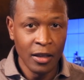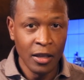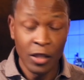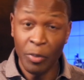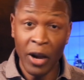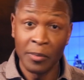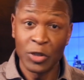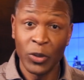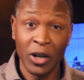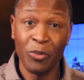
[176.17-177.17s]
The problem is
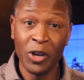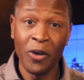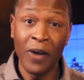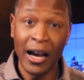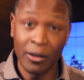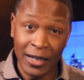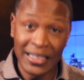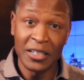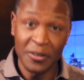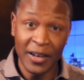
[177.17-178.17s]
we don't know how to
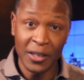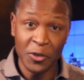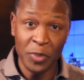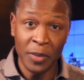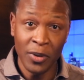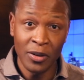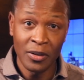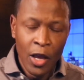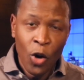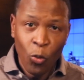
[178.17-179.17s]
identify those people.
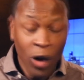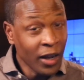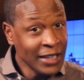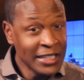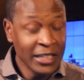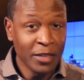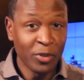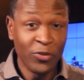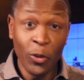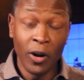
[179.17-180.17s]
Wrong idea number
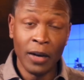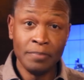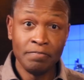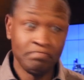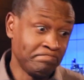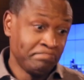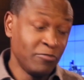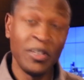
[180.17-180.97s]
4. The